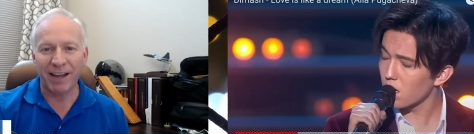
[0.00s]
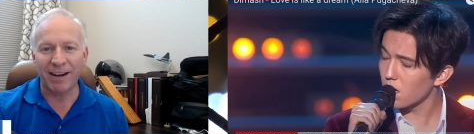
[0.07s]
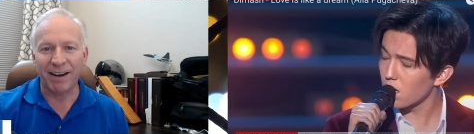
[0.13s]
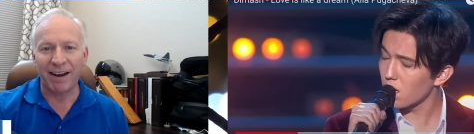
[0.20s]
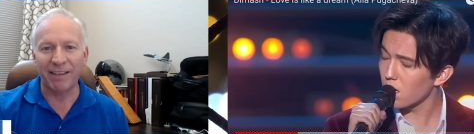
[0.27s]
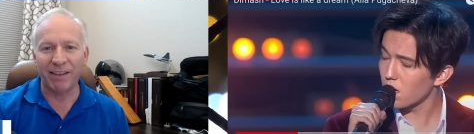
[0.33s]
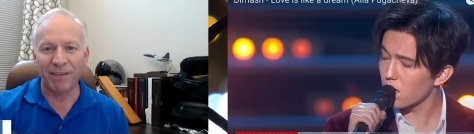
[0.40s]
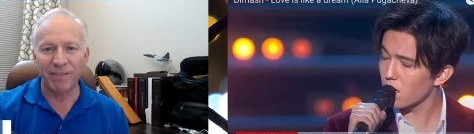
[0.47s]

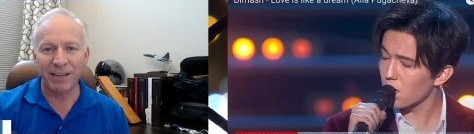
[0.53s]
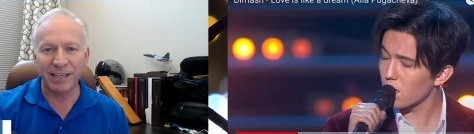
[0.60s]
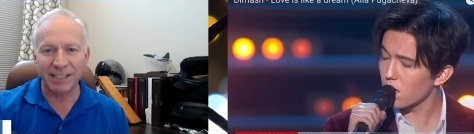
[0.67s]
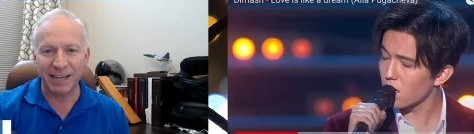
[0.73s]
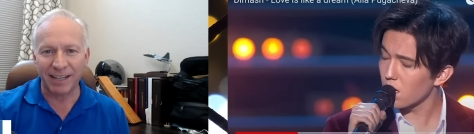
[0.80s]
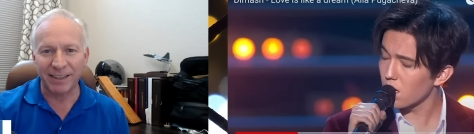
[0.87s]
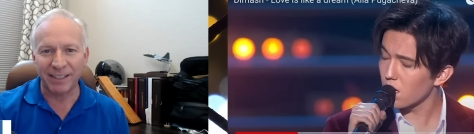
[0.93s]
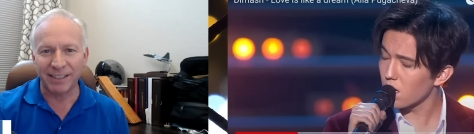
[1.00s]
Speaker 1: I love that he's
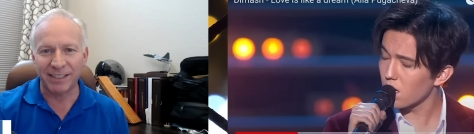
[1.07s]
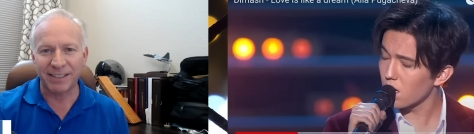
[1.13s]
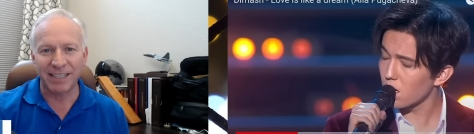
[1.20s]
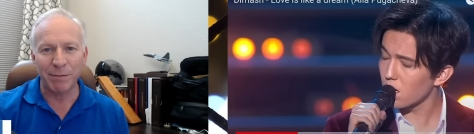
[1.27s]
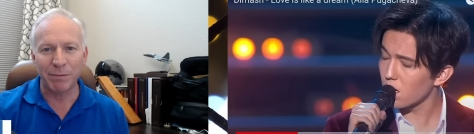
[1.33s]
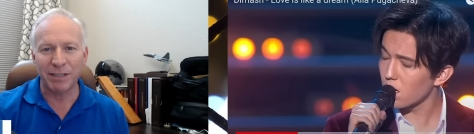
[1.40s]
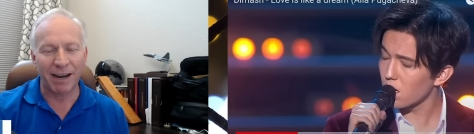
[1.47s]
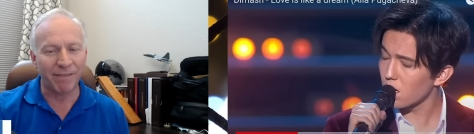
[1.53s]
got this,
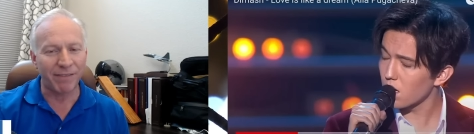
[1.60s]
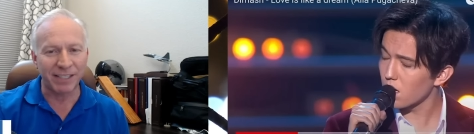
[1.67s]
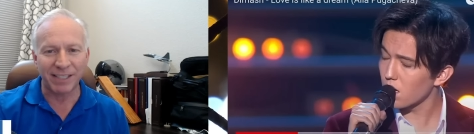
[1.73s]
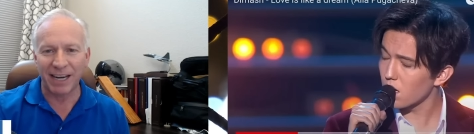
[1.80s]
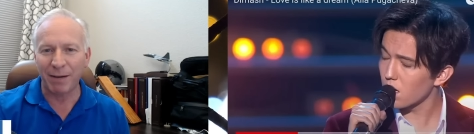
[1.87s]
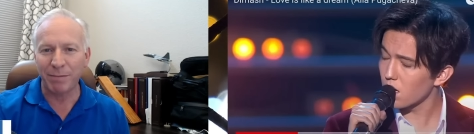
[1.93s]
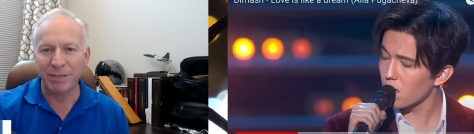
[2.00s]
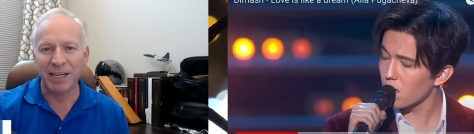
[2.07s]
seems to have the
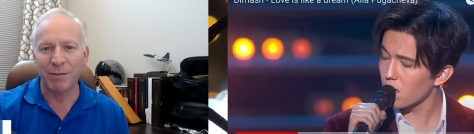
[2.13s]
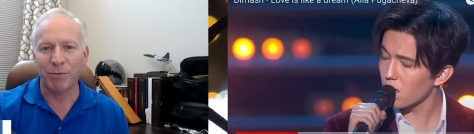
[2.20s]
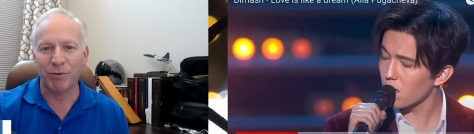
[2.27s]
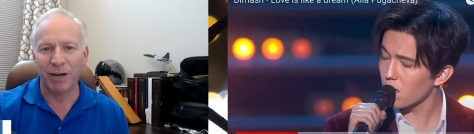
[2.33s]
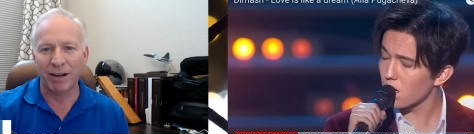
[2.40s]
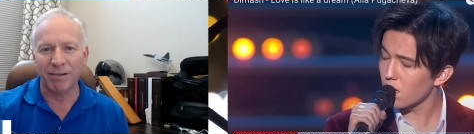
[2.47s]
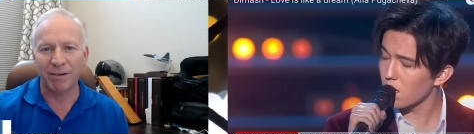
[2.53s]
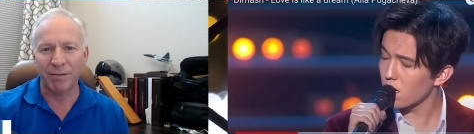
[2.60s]
same team
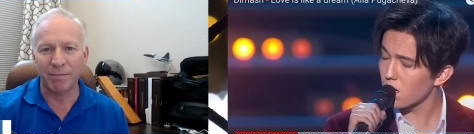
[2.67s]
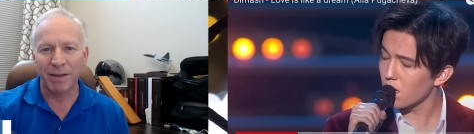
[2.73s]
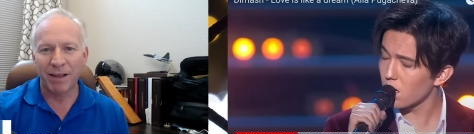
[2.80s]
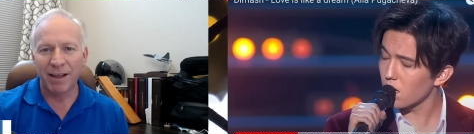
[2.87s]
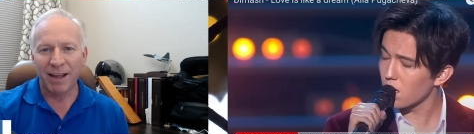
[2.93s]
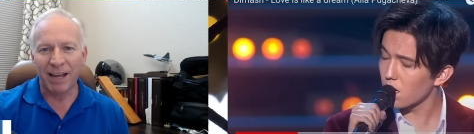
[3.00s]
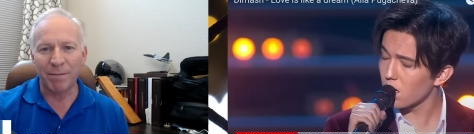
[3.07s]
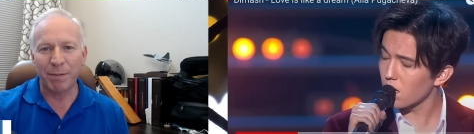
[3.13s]
around him
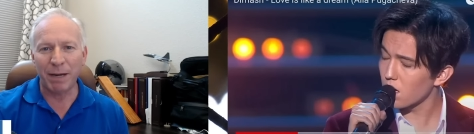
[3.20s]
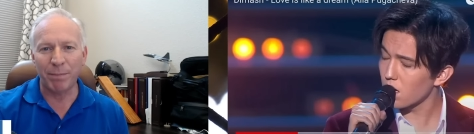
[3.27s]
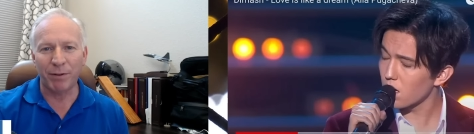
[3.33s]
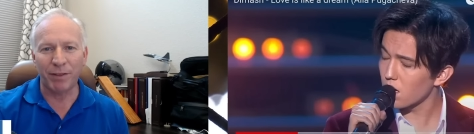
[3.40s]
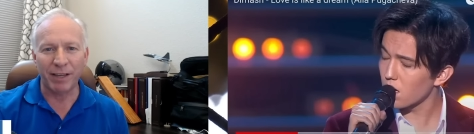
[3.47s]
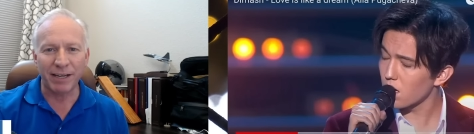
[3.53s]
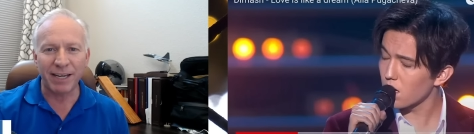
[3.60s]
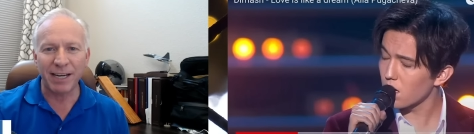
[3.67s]
and people
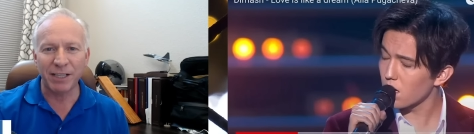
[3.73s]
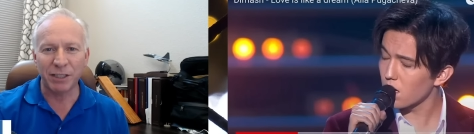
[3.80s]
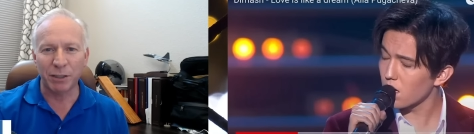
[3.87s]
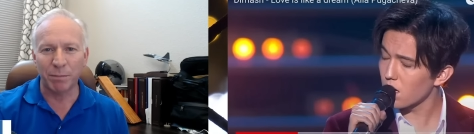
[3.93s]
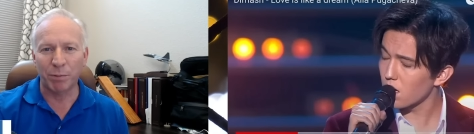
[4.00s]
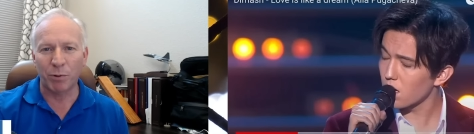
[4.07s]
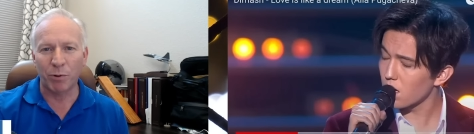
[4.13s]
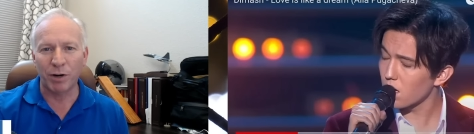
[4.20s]
that he's
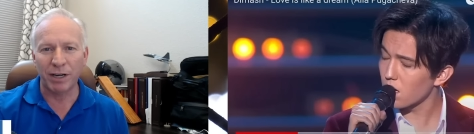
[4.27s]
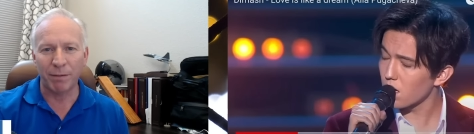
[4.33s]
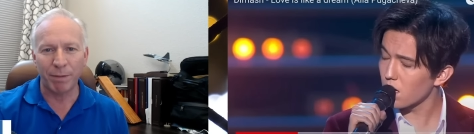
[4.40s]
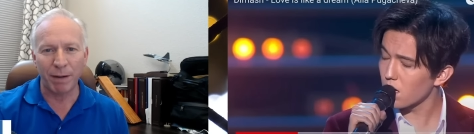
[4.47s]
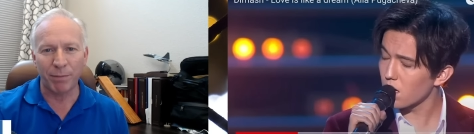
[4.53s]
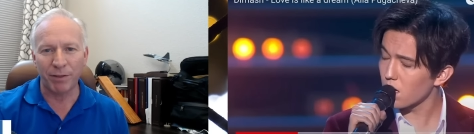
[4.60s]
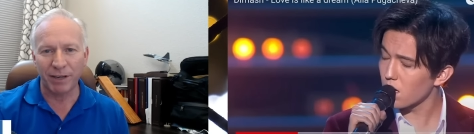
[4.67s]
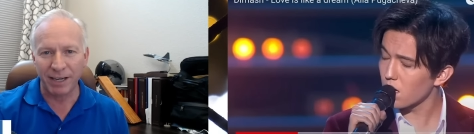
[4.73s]
supporting and
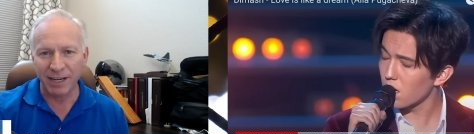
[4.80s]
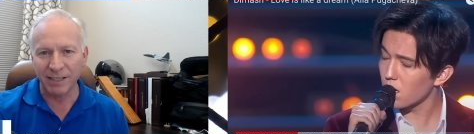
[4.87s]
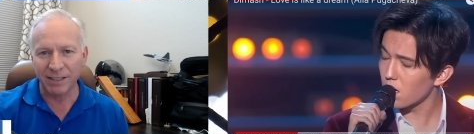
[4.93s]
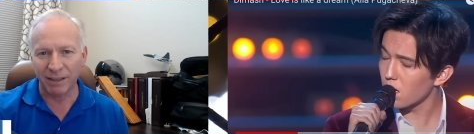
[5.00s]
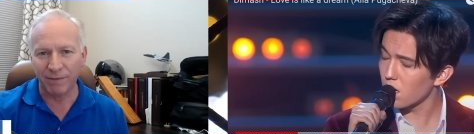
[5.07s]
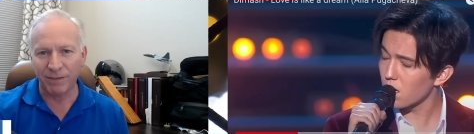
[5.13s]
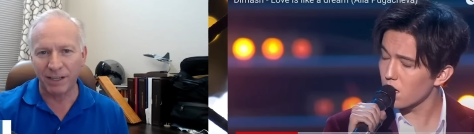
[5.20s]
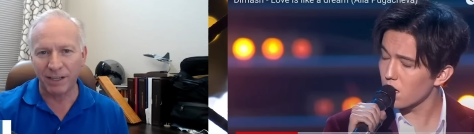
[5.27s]
people that he's
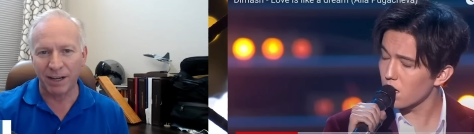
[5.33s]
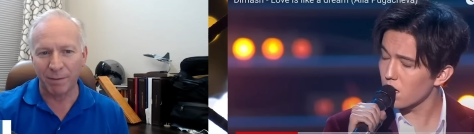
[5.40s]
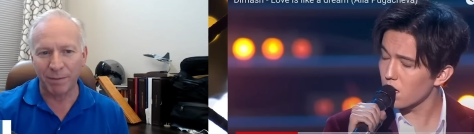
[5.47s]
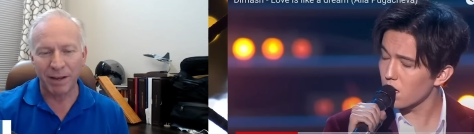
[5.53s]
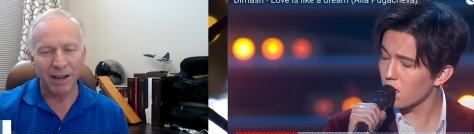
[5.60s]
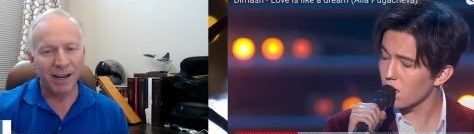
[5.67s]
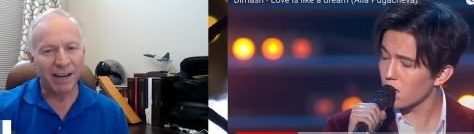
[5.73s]
lifting up.